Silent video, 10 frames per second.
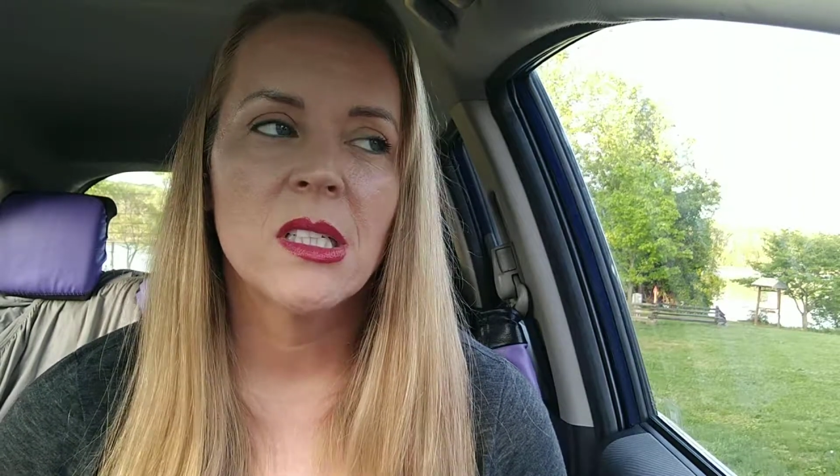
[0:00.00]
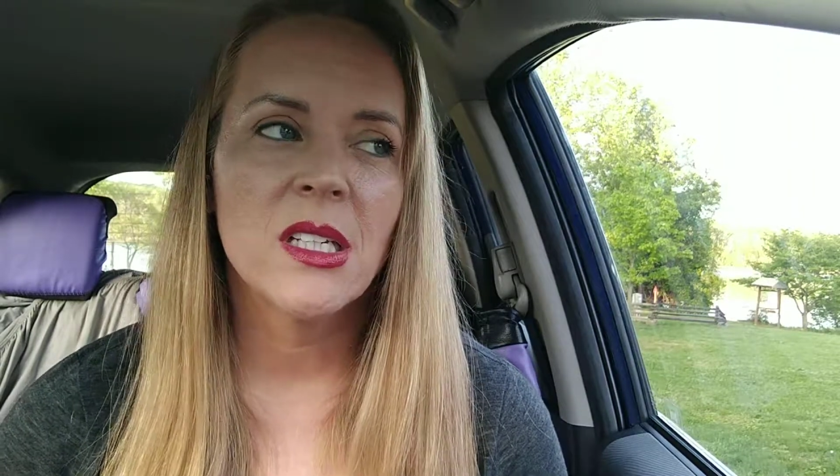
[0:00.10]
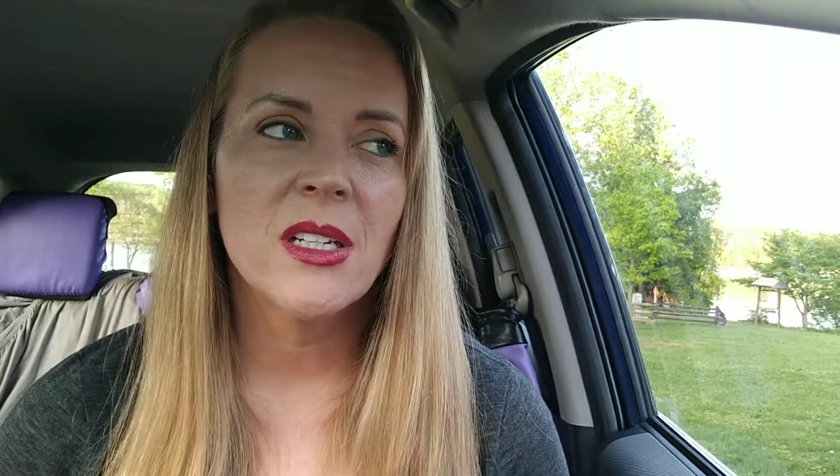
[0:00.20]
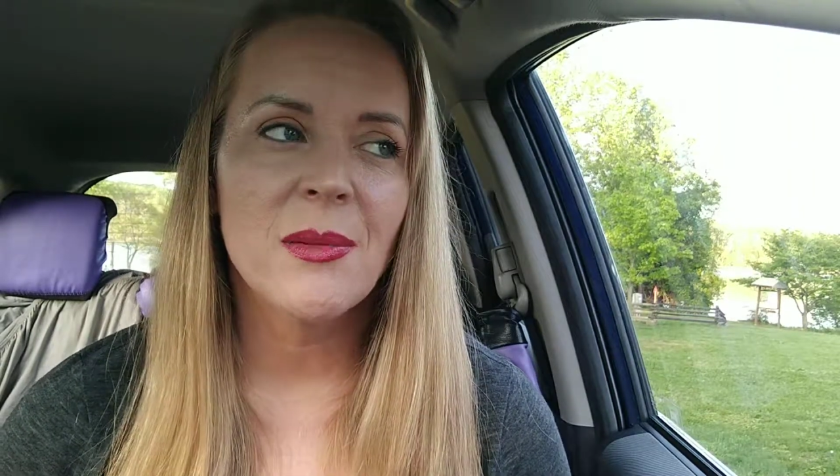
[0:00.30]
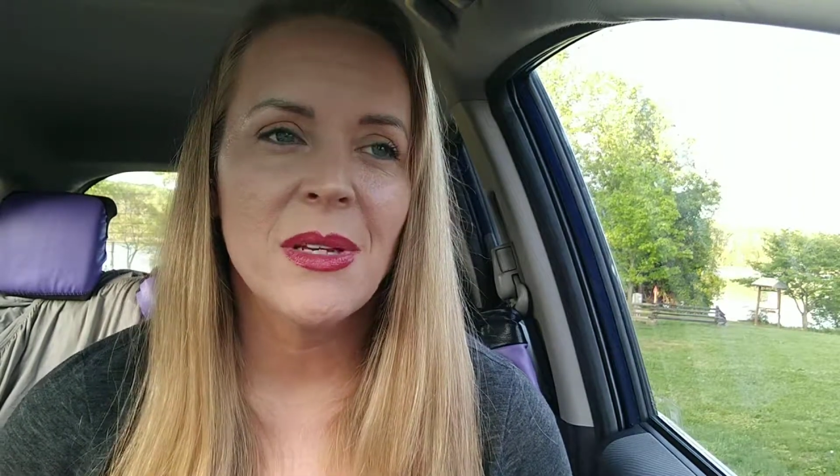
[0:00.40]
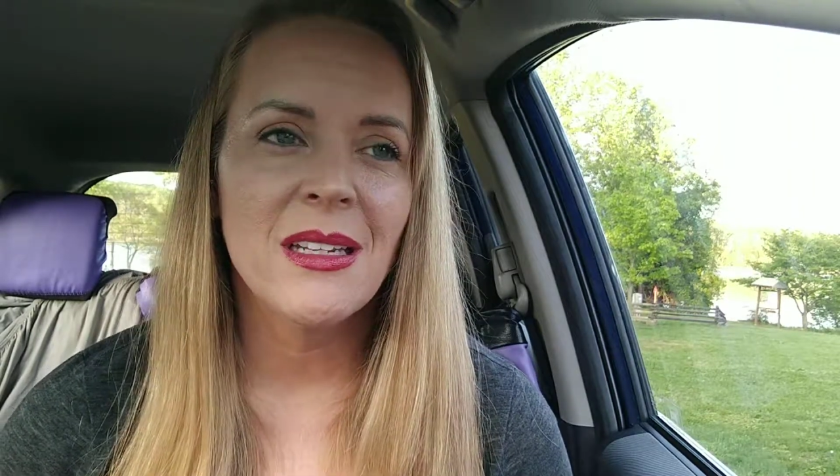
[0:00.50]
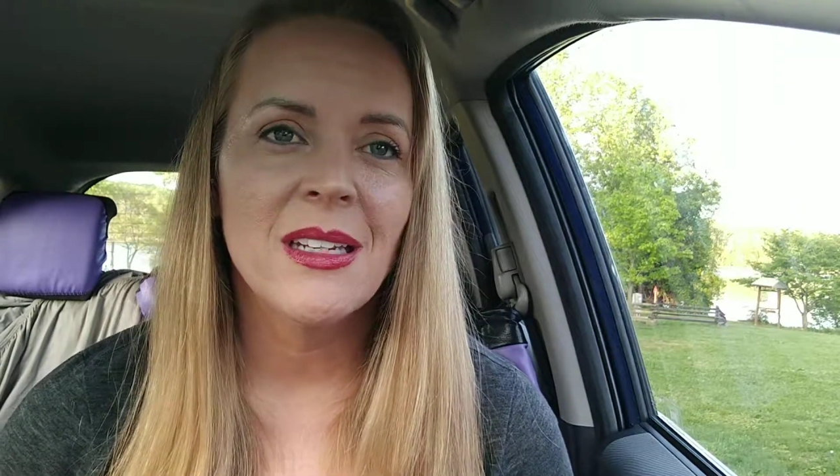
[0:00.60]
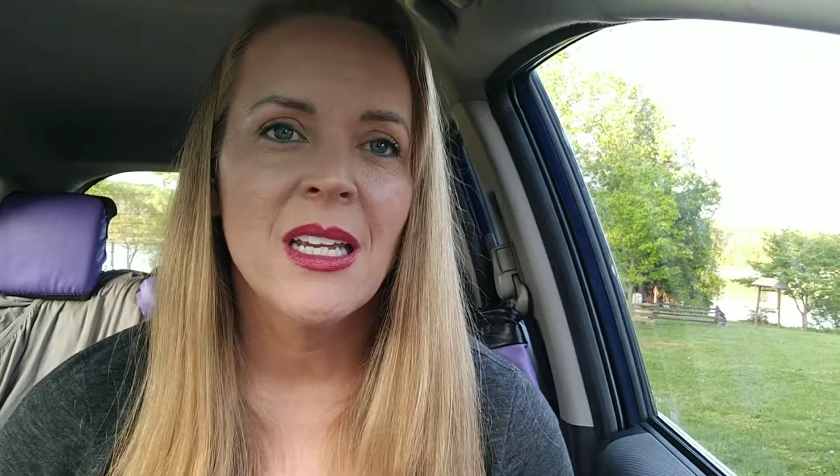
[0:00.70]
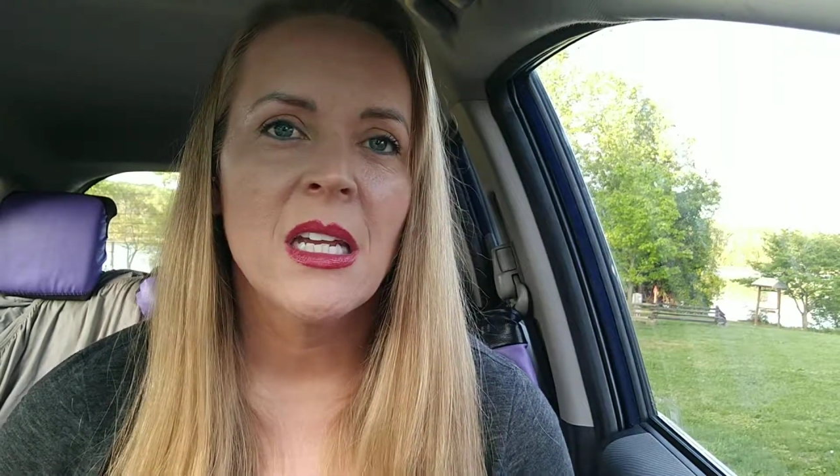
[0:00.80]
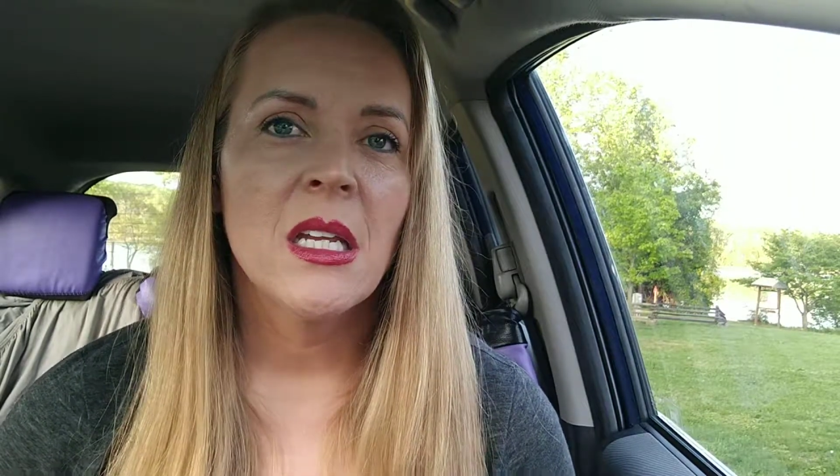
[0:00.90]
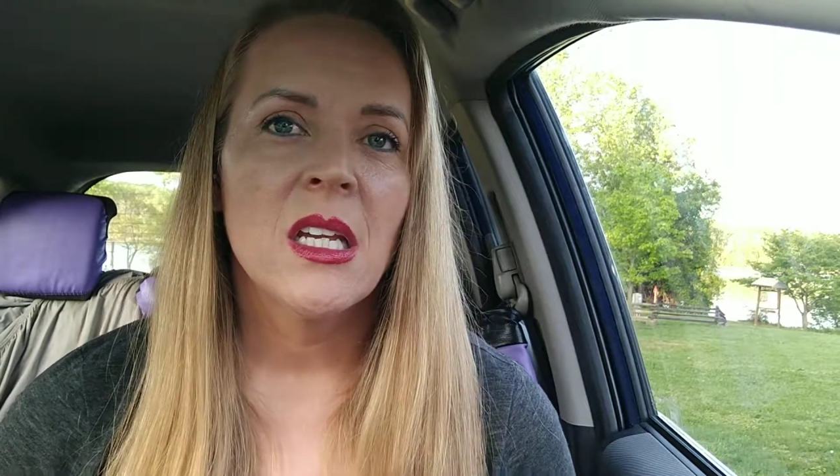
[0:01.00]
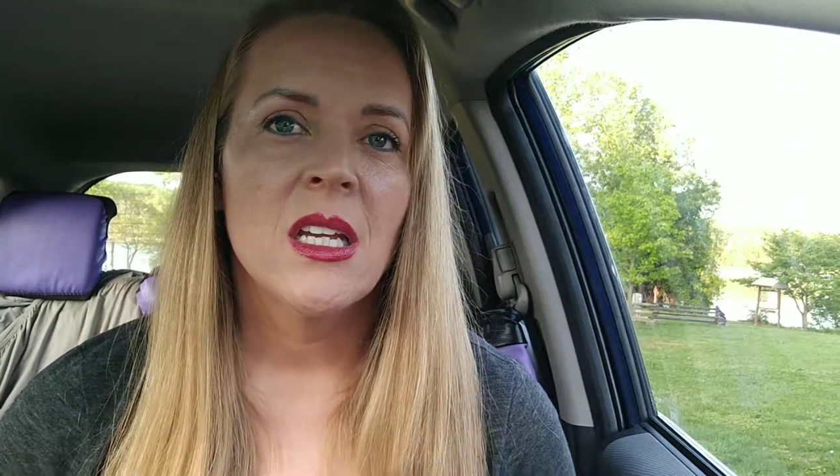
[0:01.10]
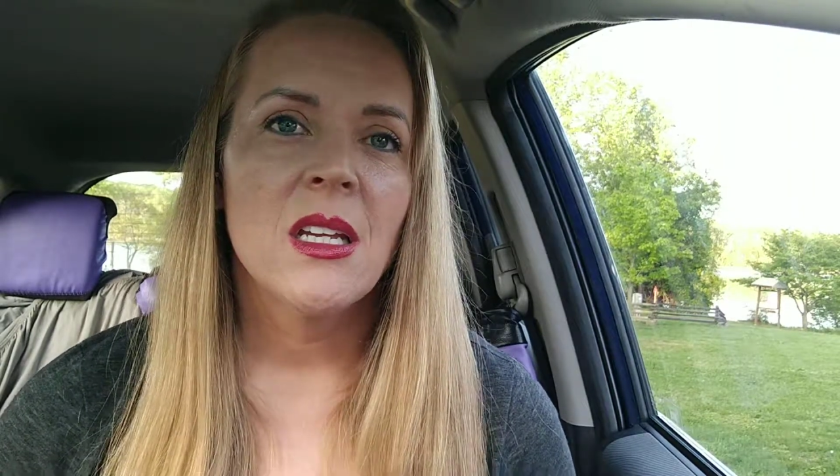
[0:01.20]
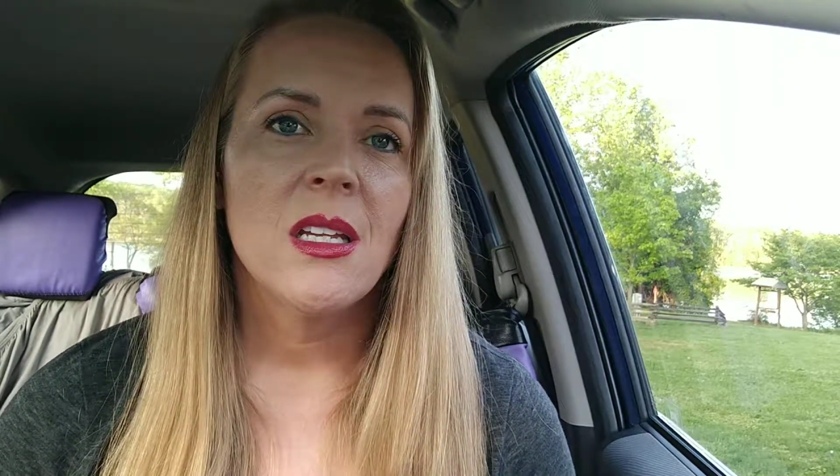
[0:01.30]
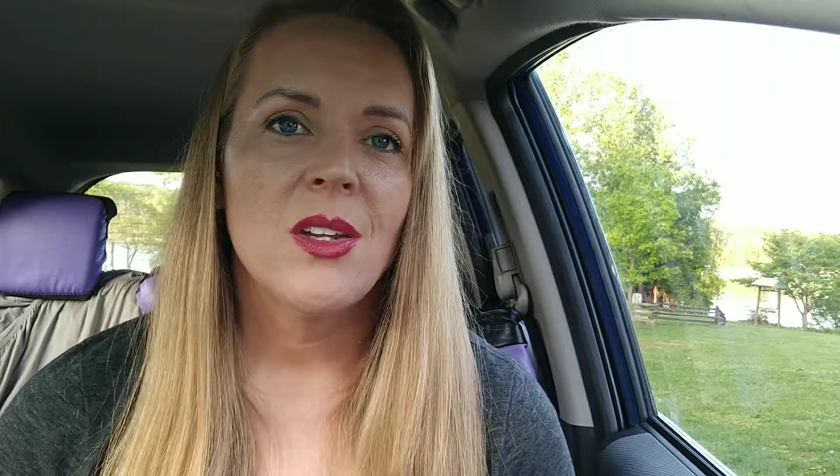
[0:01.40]

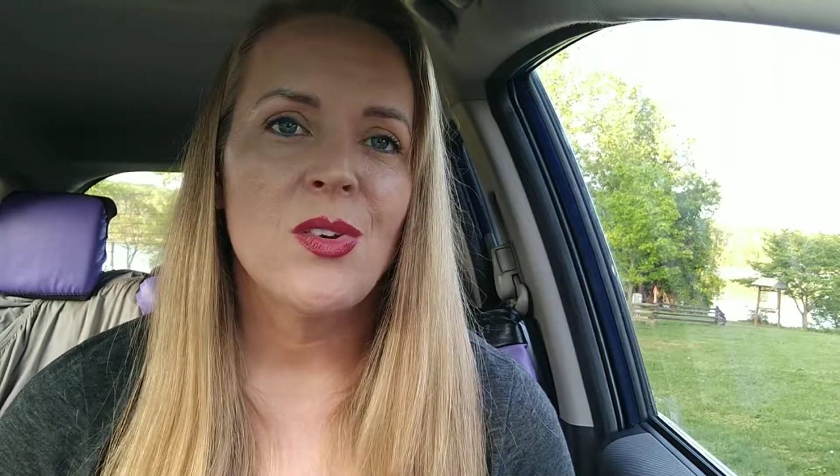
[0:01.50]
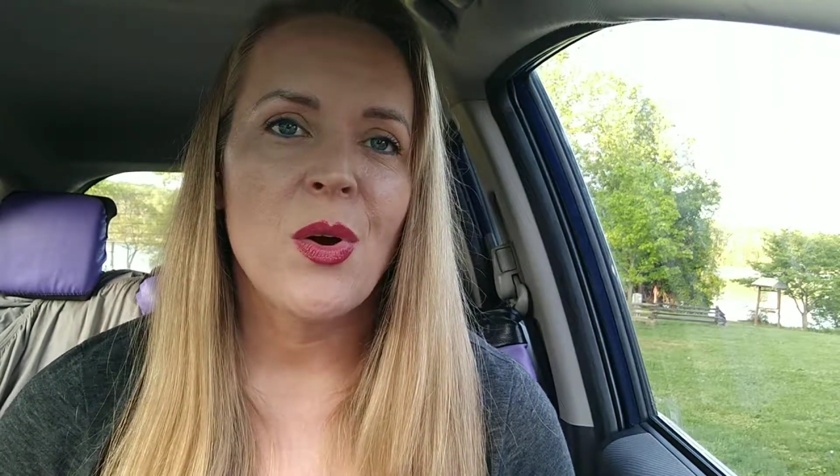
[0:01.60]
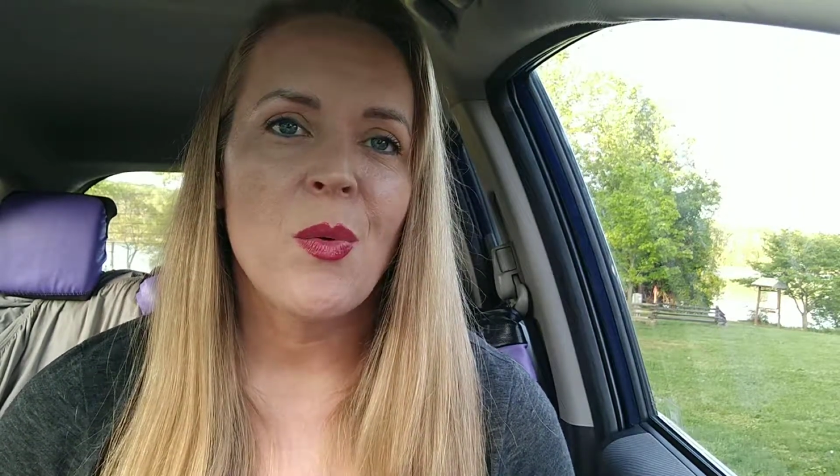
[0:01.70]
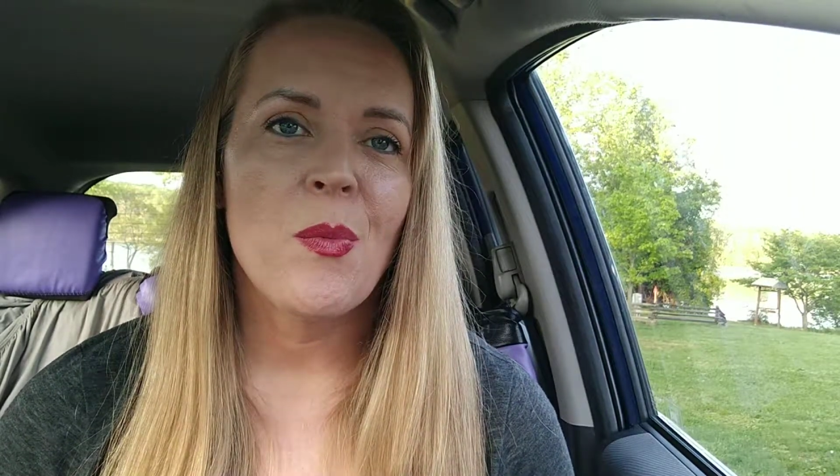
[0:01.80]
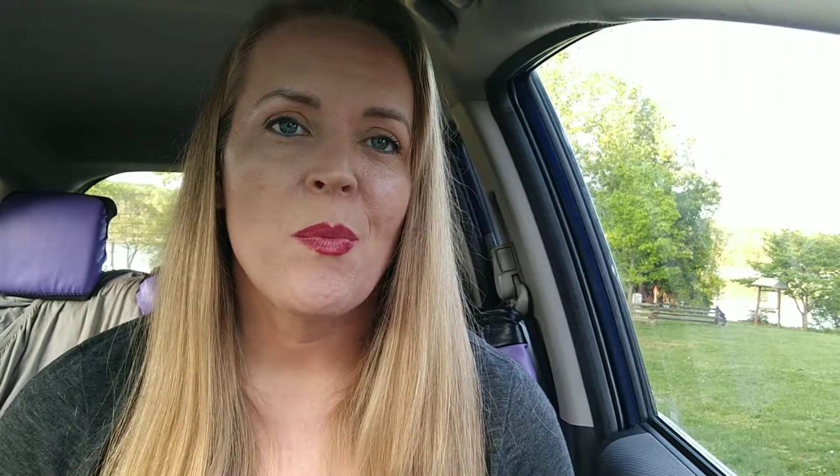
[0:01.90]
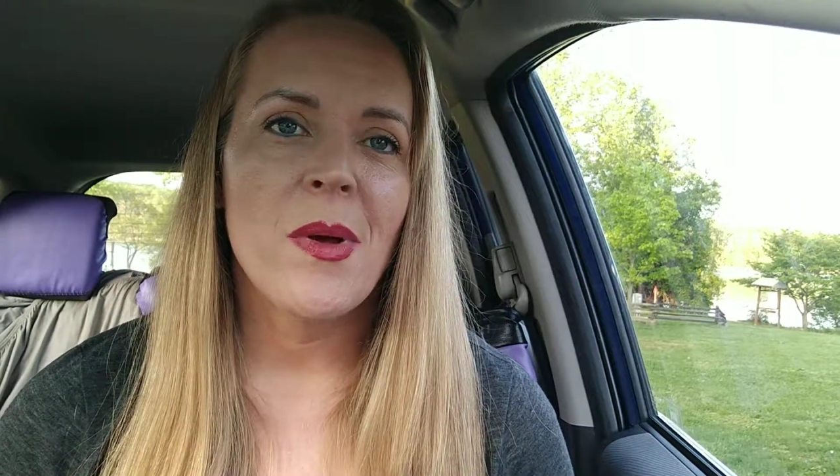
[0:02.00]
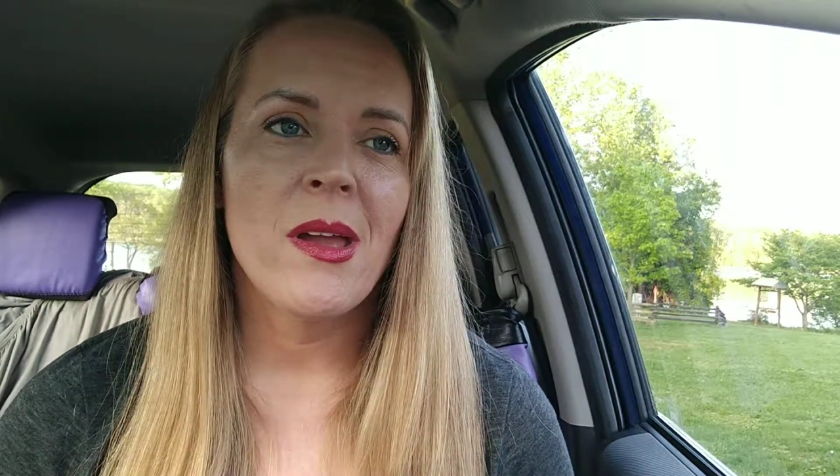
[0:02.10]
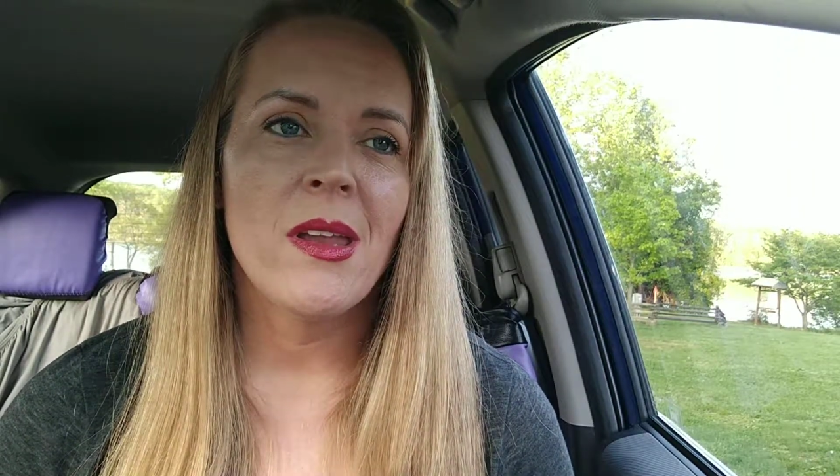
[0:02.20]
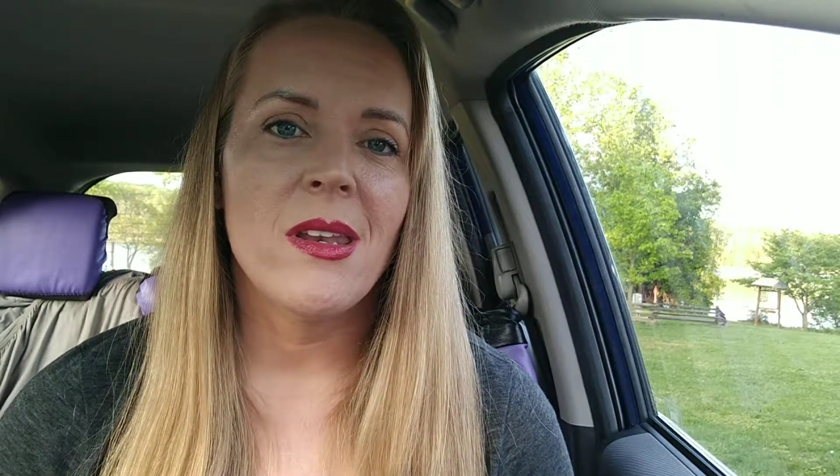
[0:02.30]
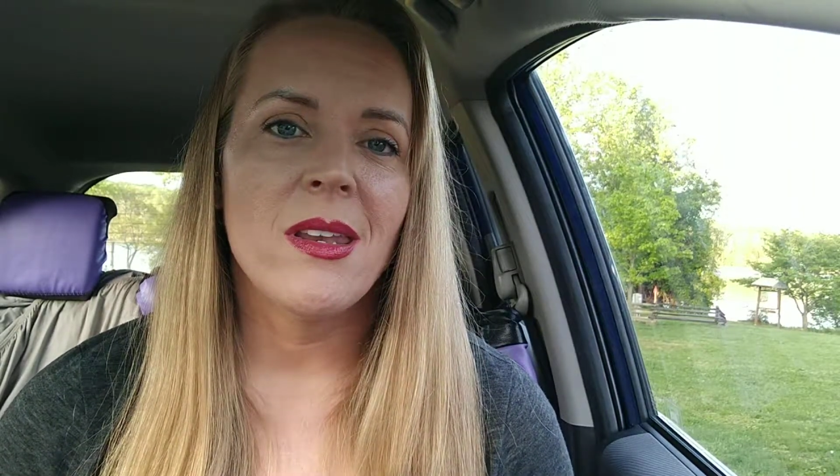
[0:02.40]
You don't, but